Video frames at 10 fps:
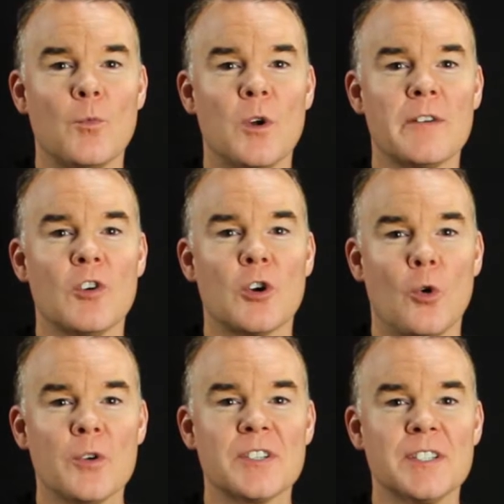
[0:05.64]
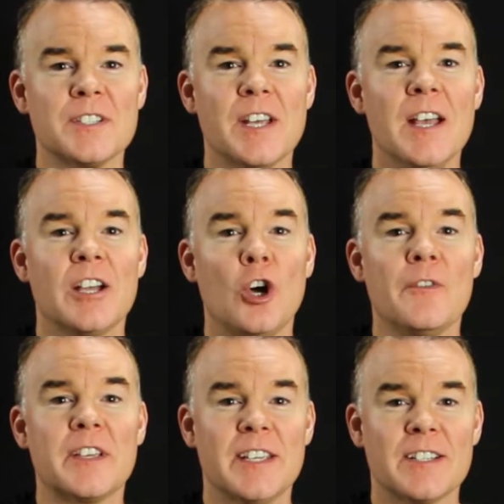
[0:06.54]
from one of our courses
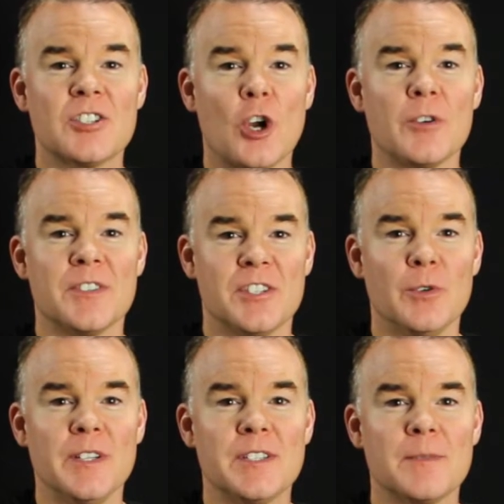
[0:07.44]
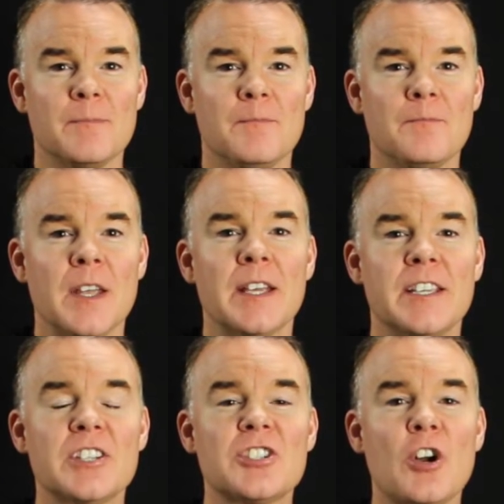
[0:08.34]
called the Kickstarter series.
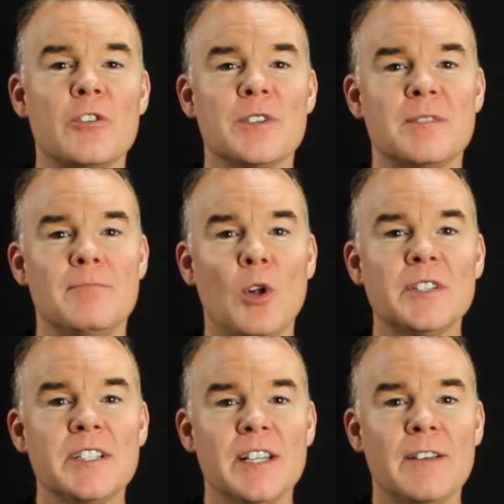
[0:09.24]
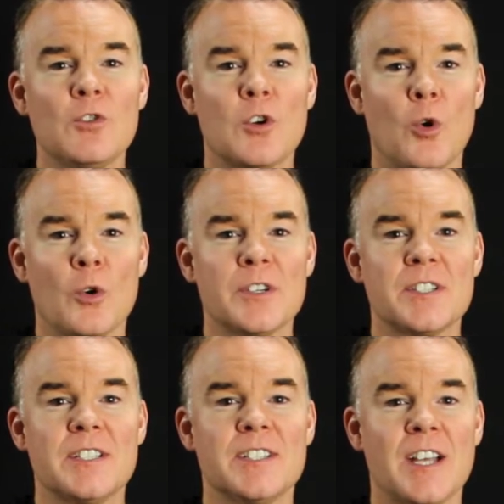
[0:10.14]
Kickstarter is a multi-level
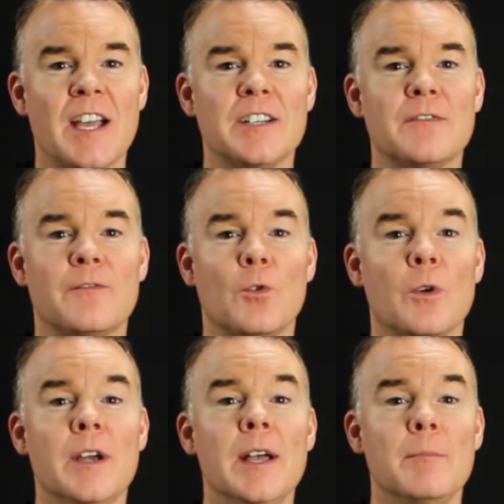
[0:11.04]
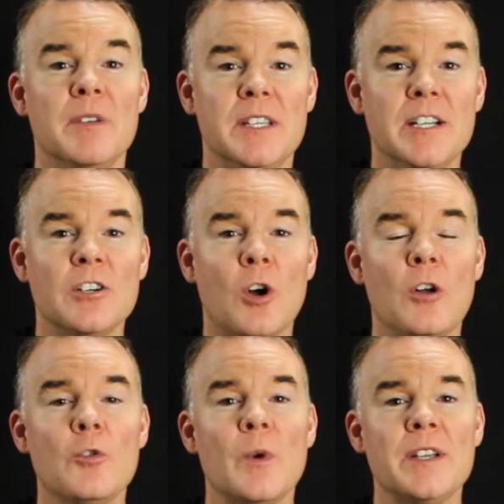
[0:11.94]
course designed for beginner
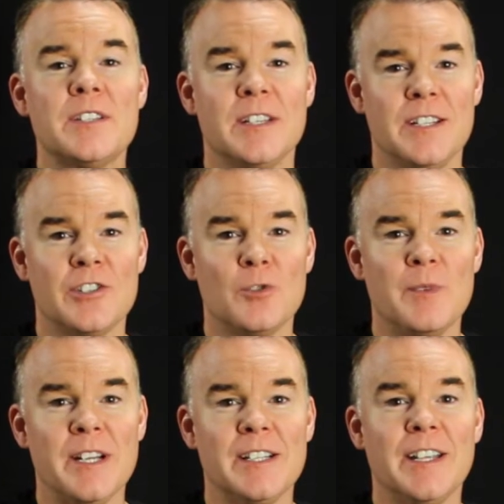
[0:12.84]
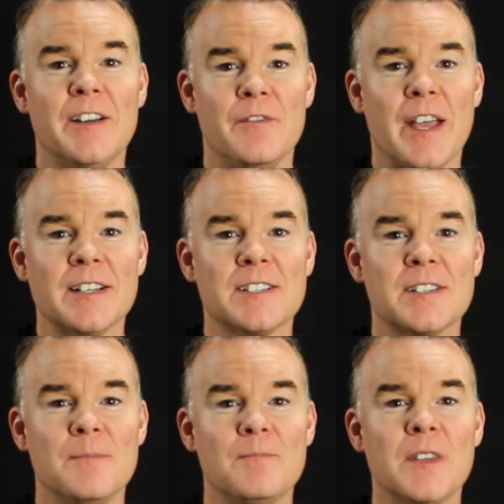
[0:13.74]
all the way to intermediate and advanced.